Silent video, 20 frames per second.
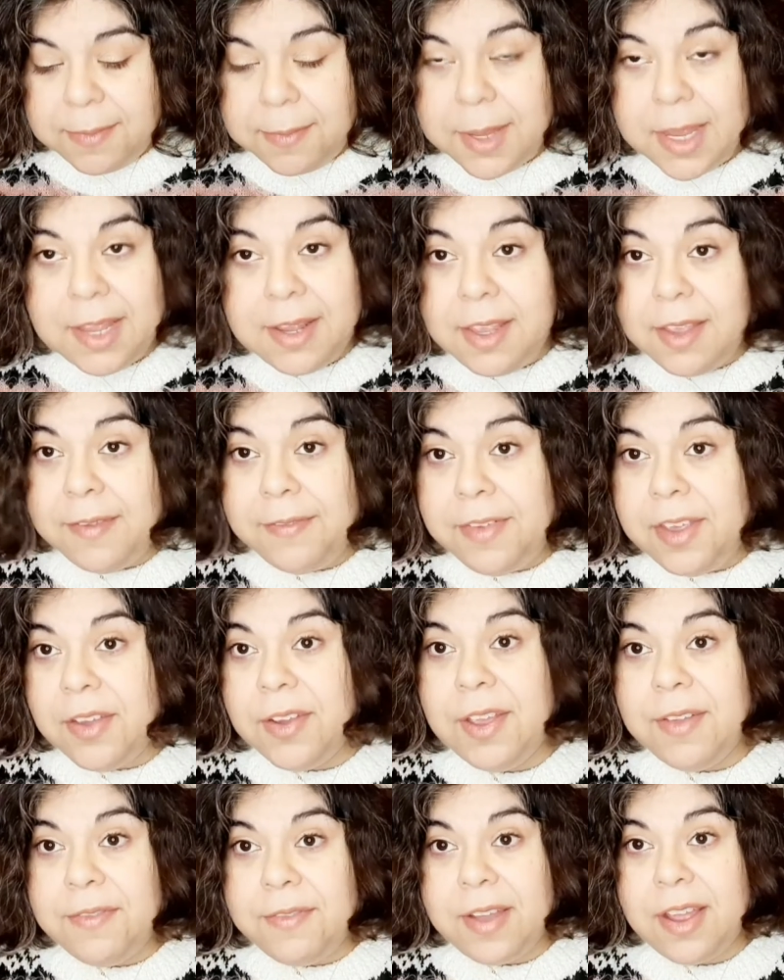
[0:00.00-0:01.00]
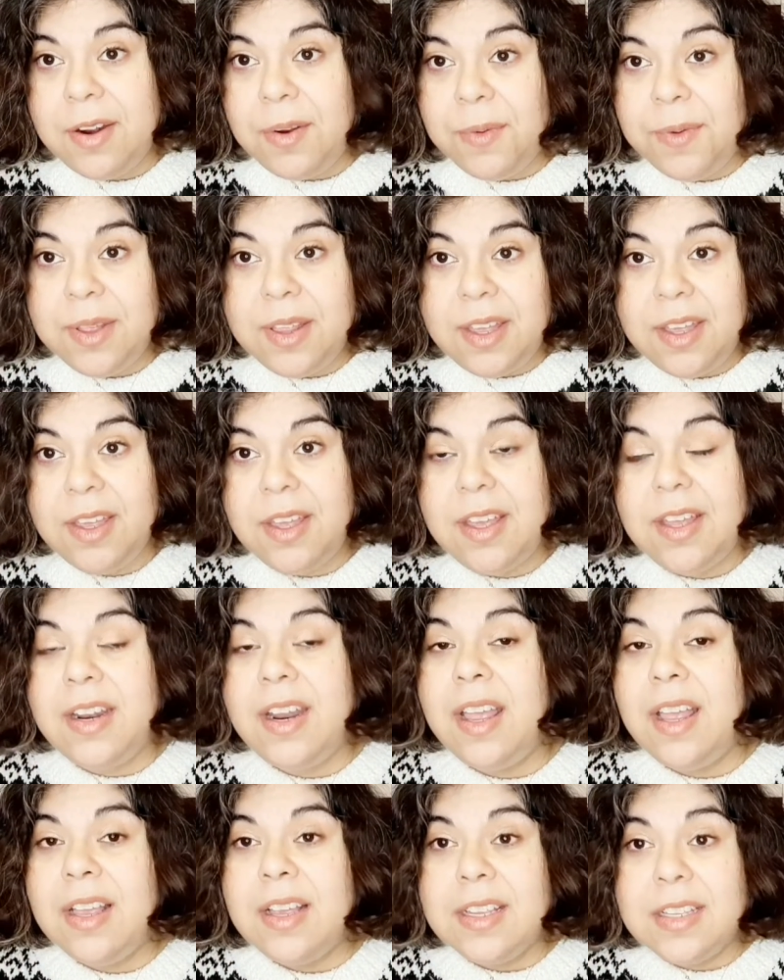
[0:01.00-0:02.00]
of them, and if you can find a really
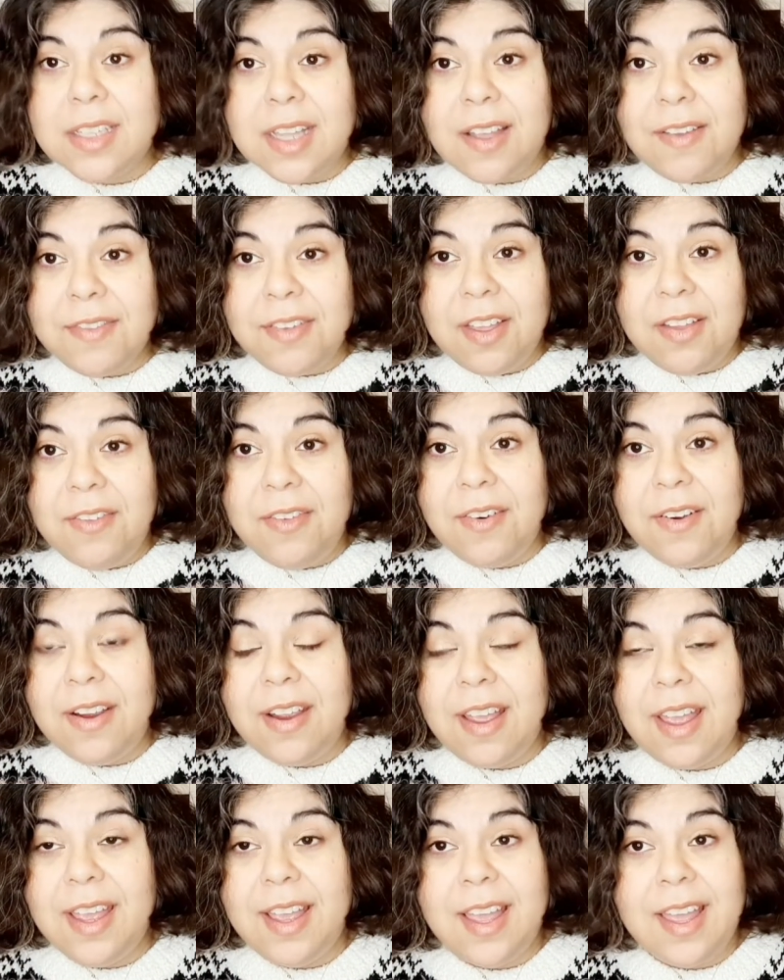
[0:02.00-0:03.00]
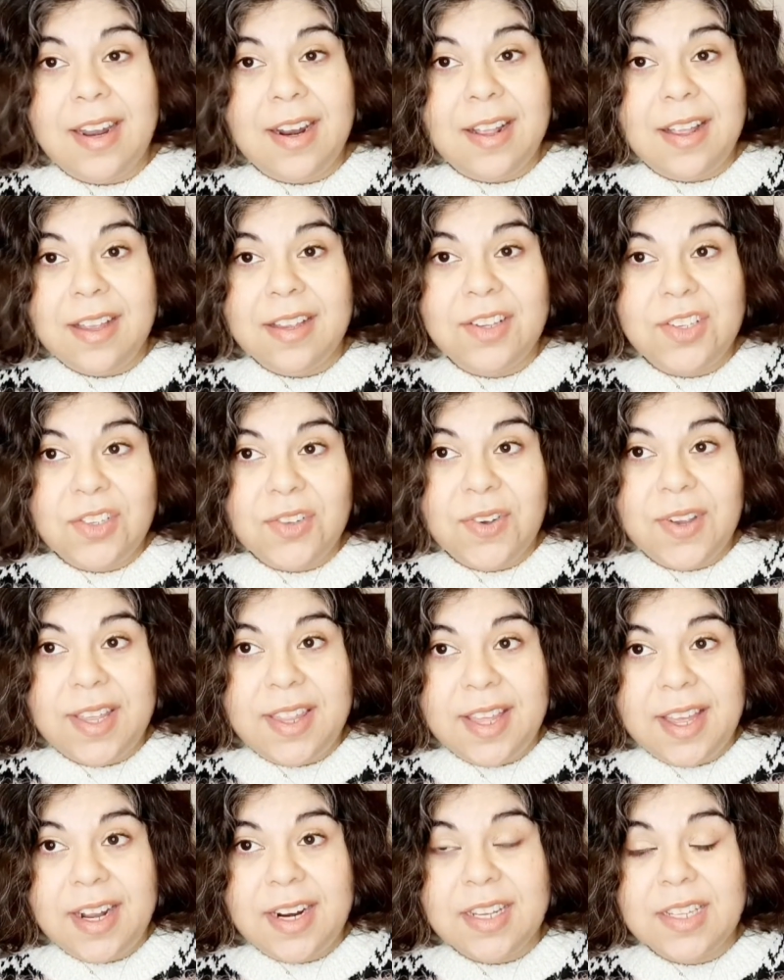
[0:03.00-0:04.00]
good soft cover, I kind of
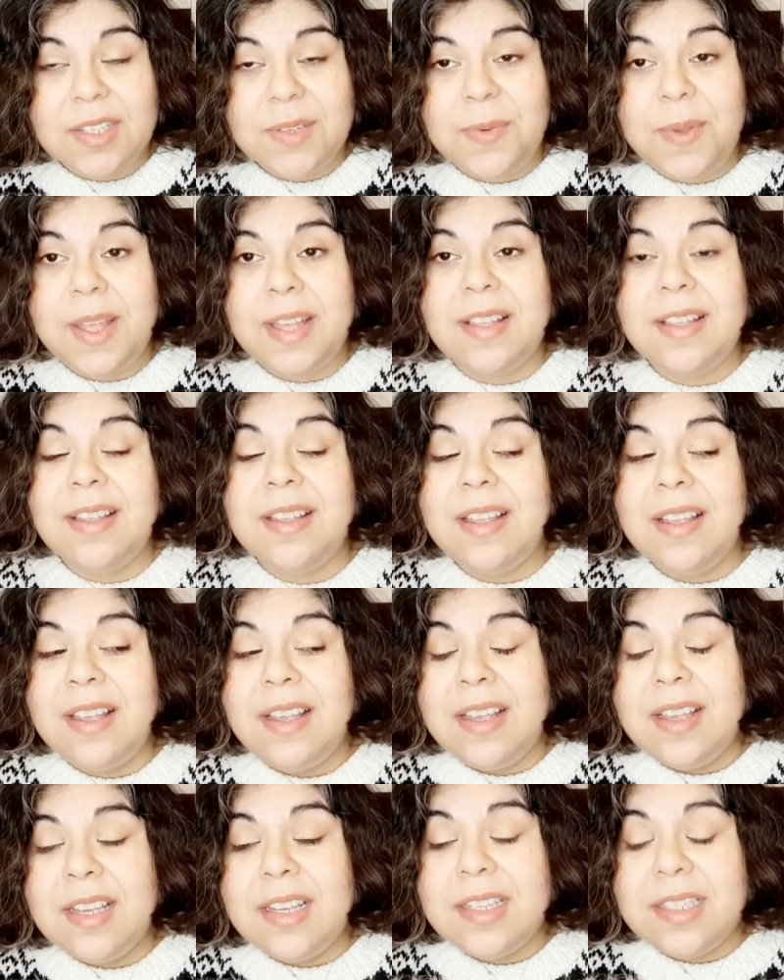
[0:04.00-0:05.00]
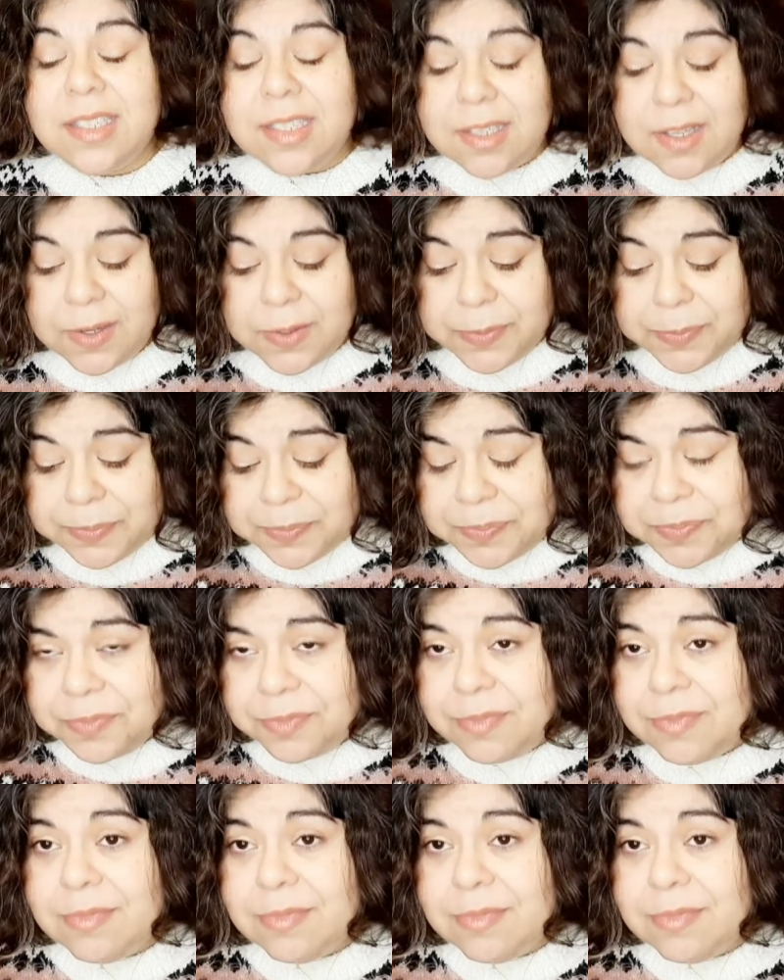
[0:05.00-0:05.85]
enjoy that as well. So